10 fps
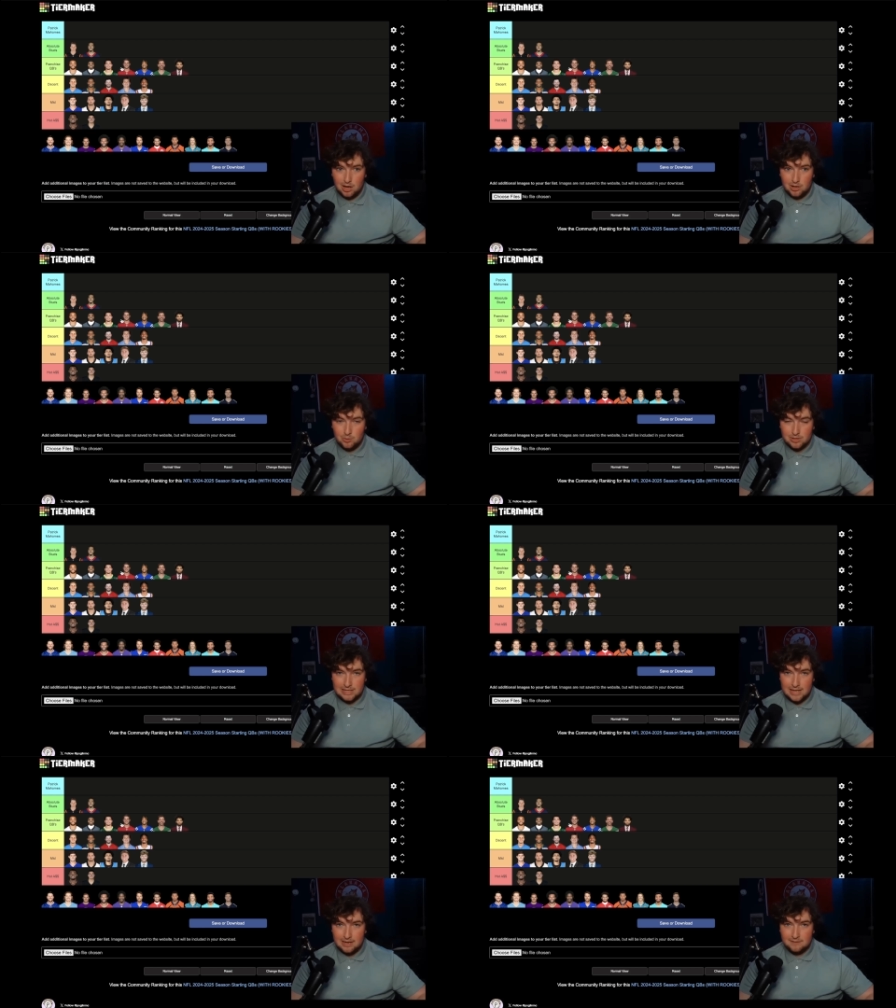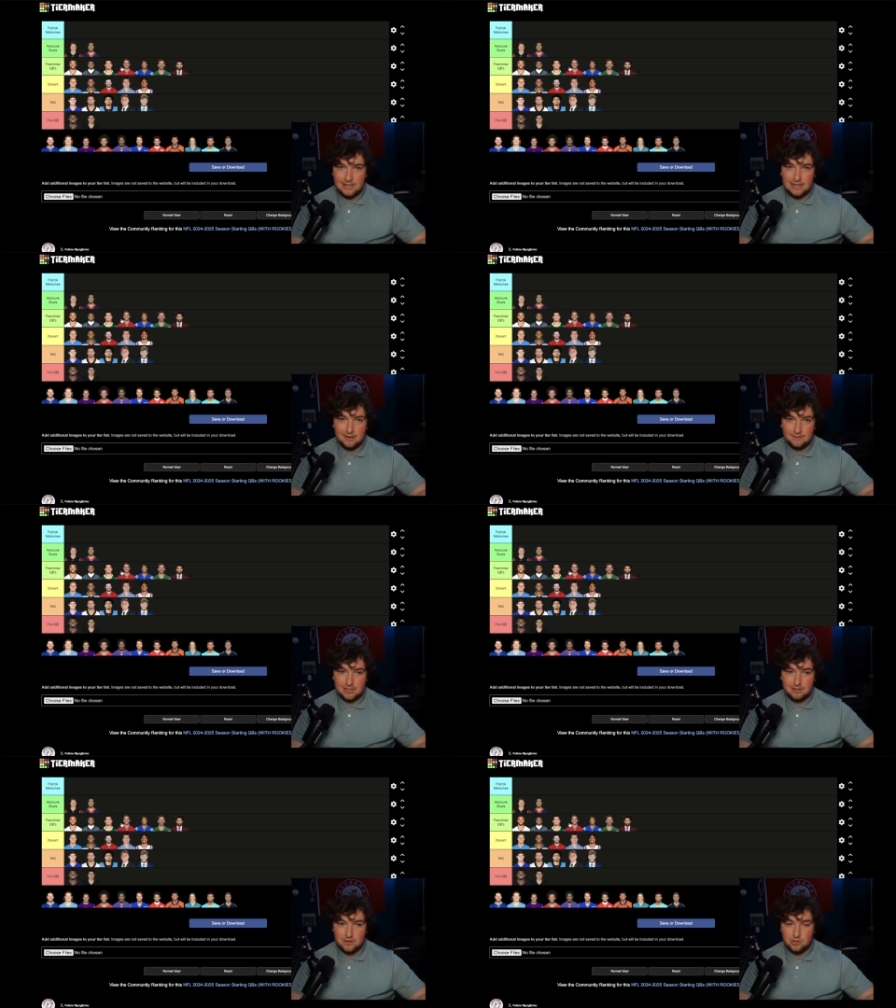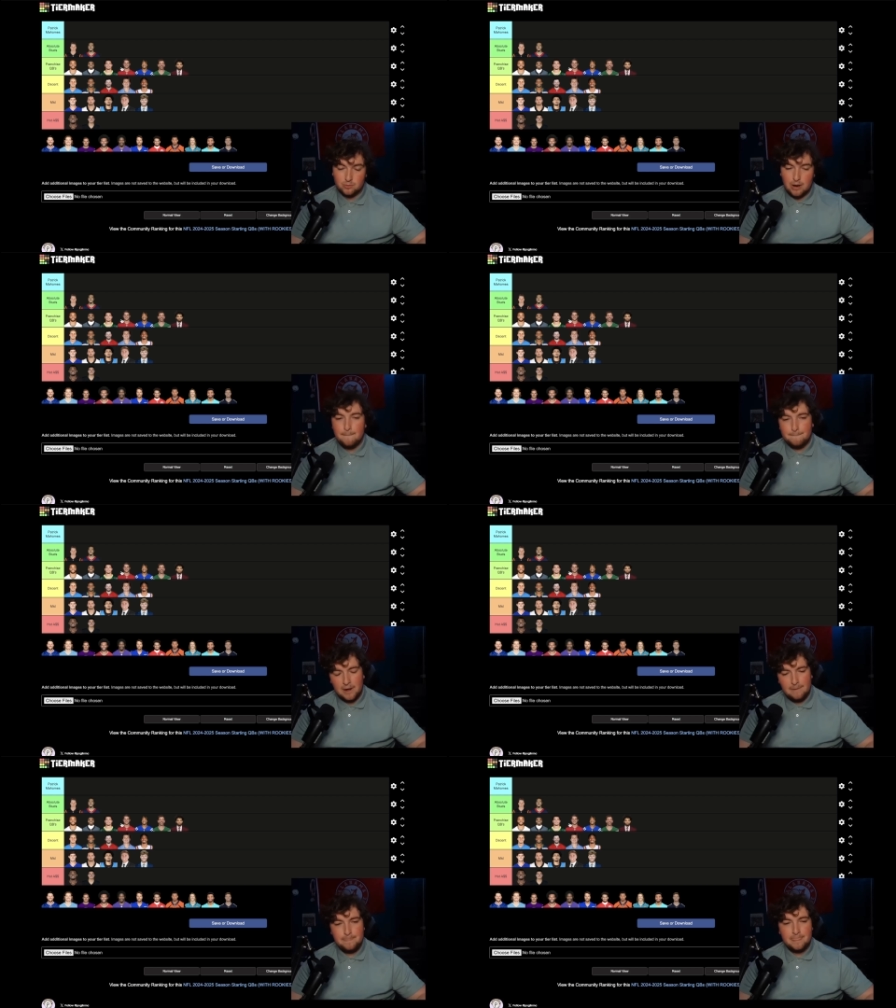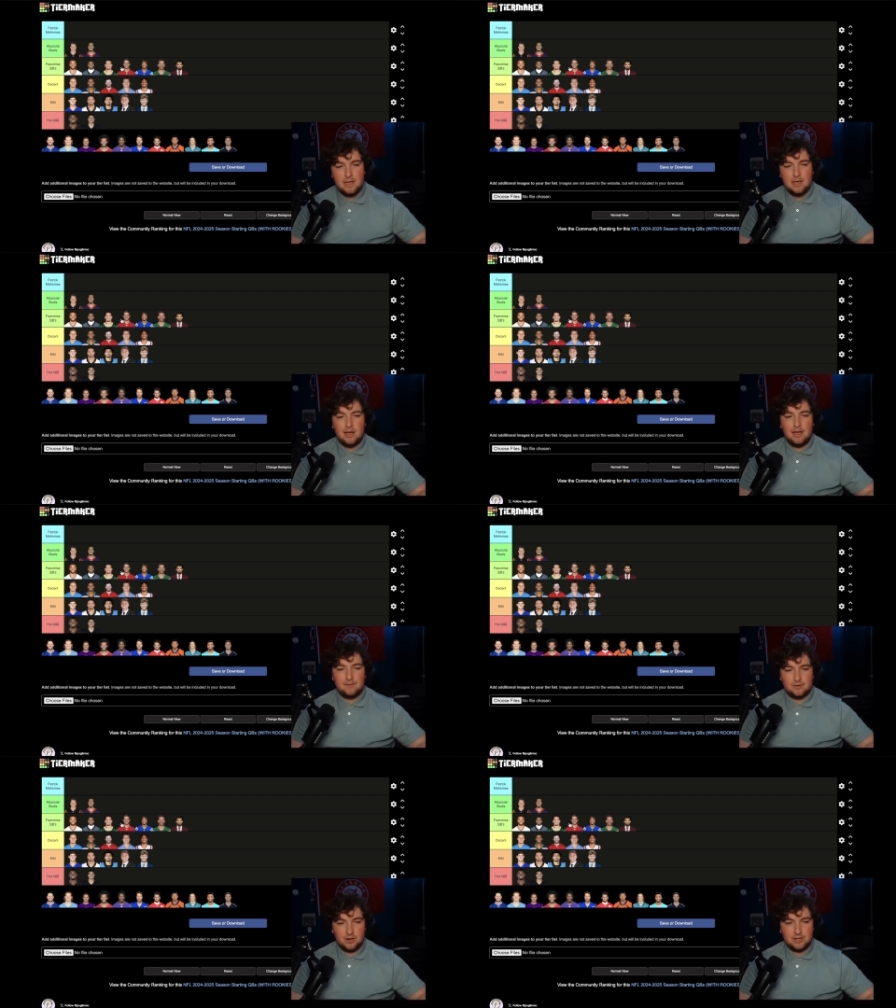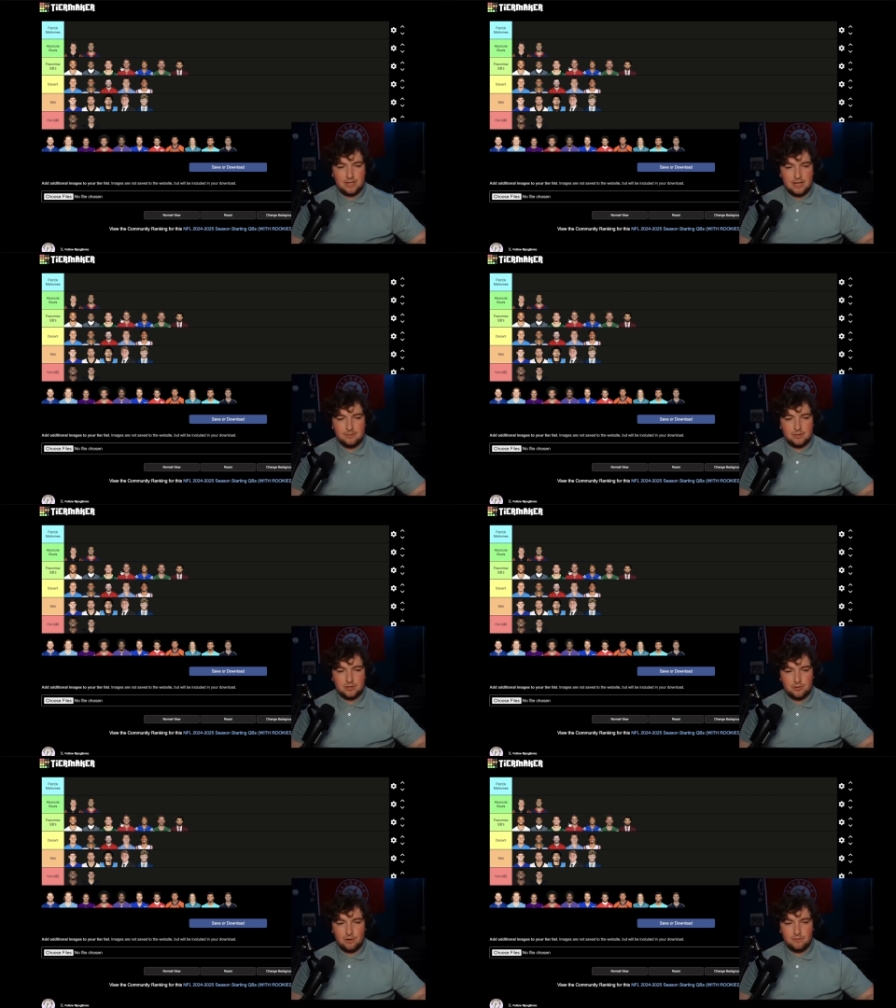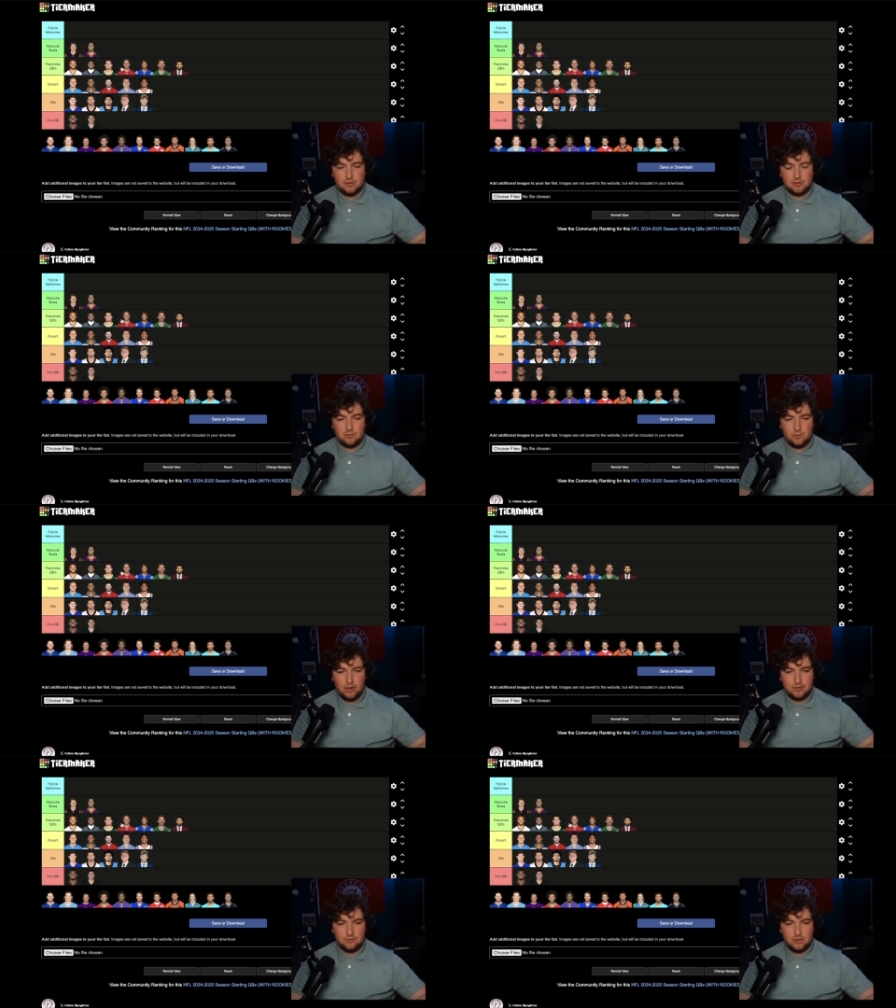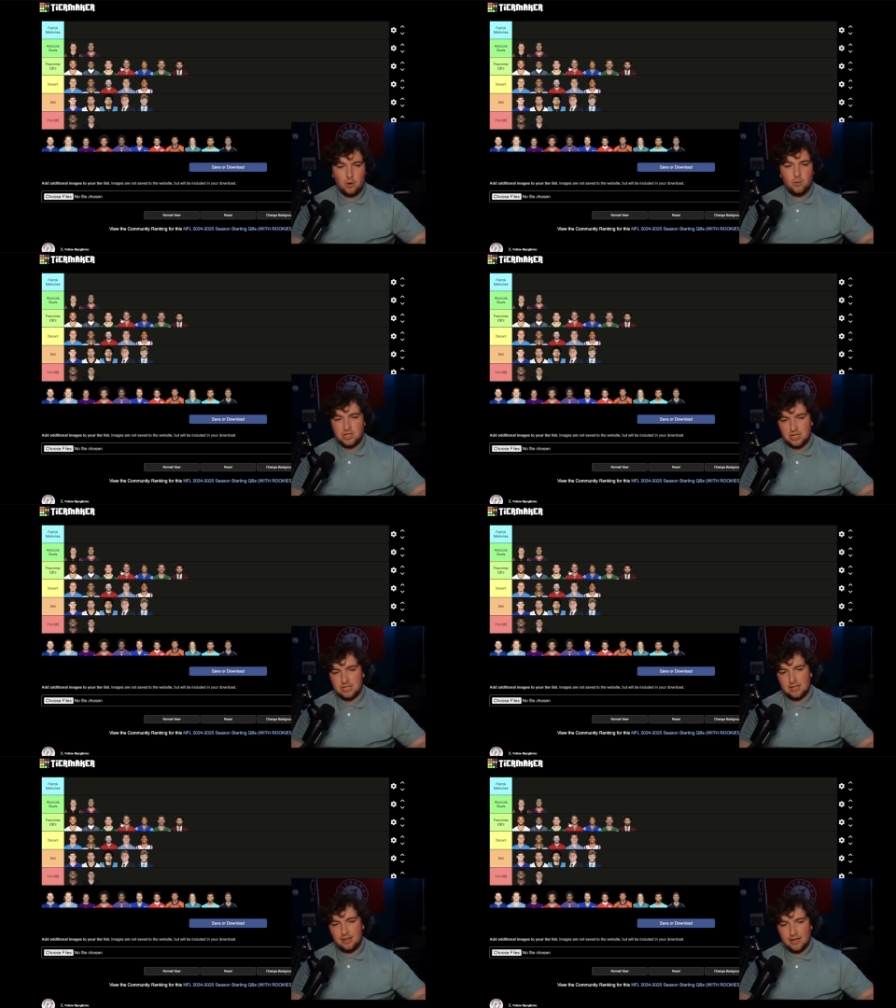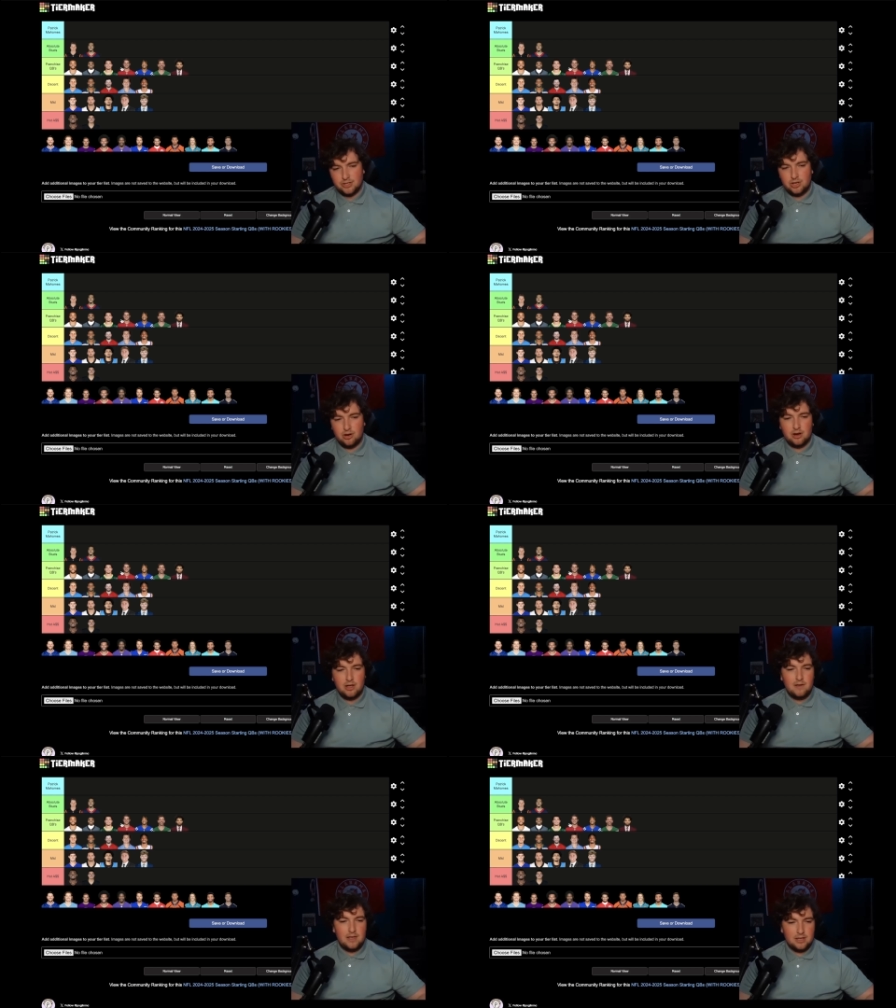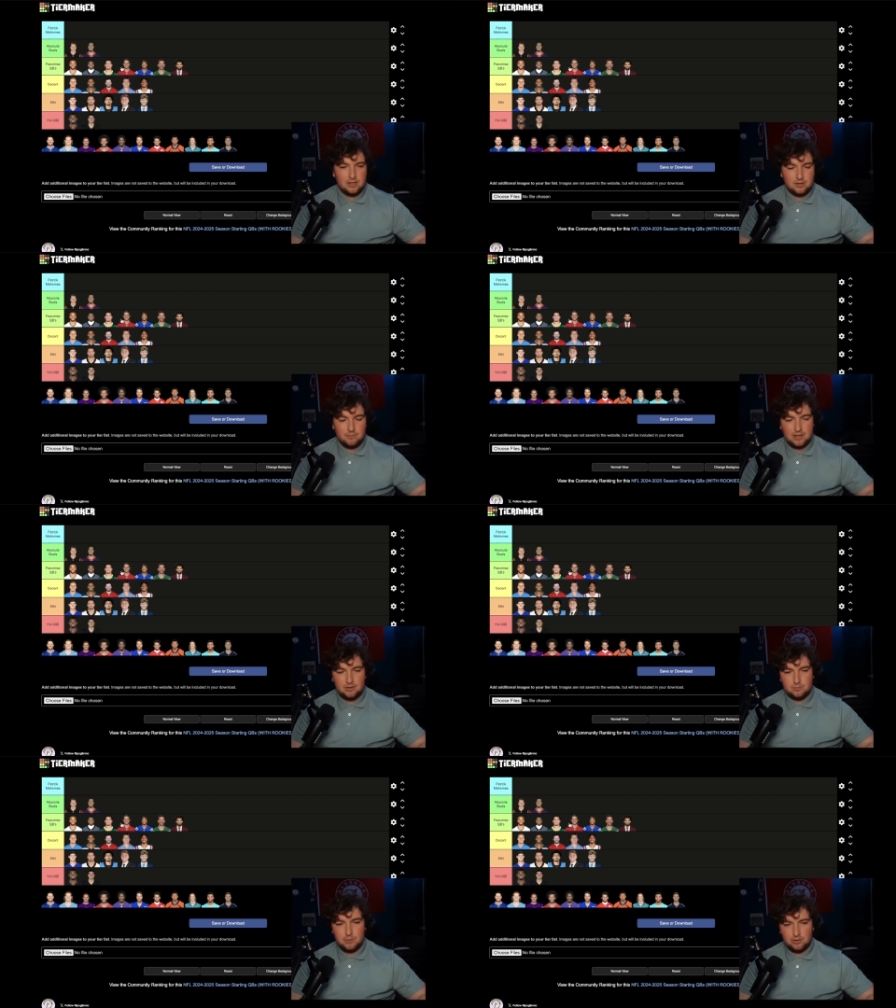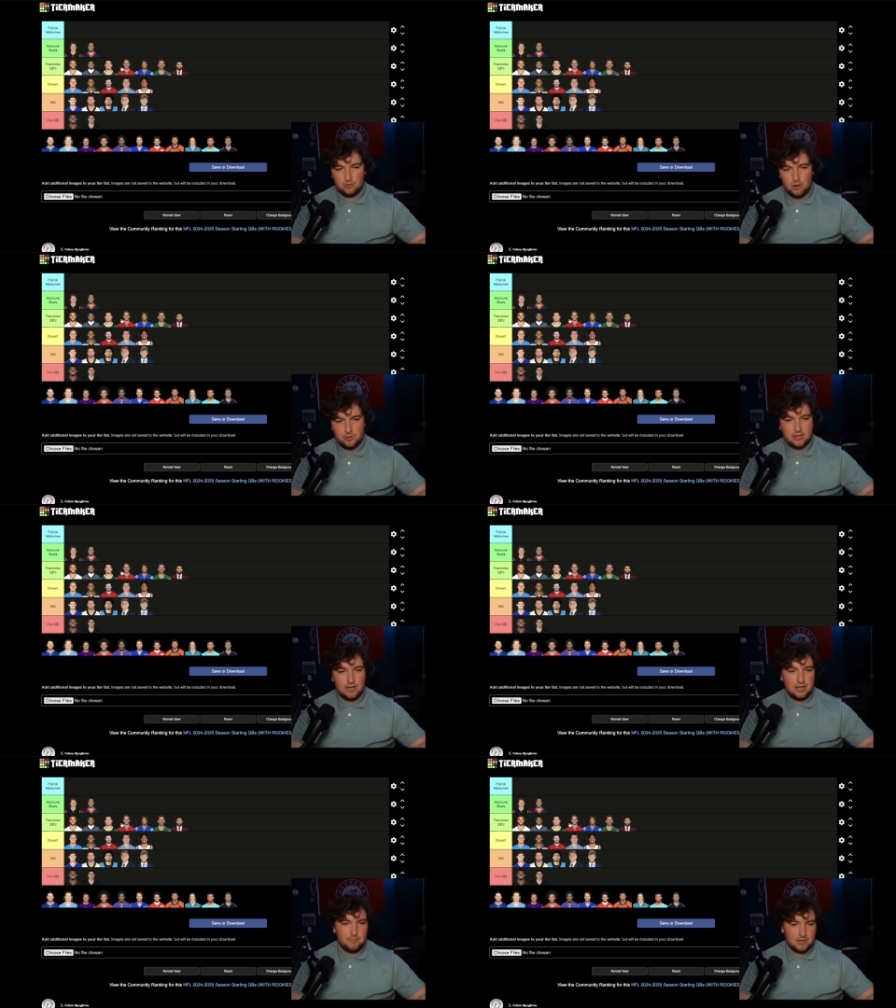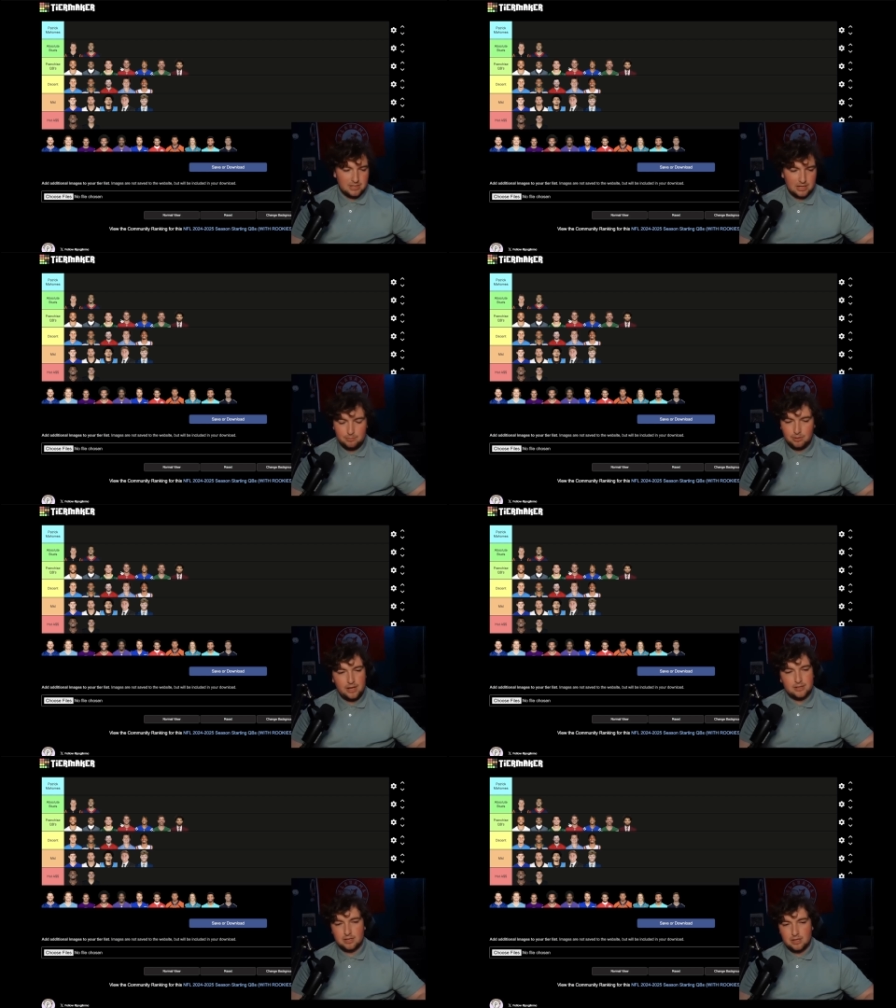Notice the end of the NFC divisional round. But as long as he keeps his turnovers relatively low, which he did last year, he can still make those big throws. He can keep extending plays.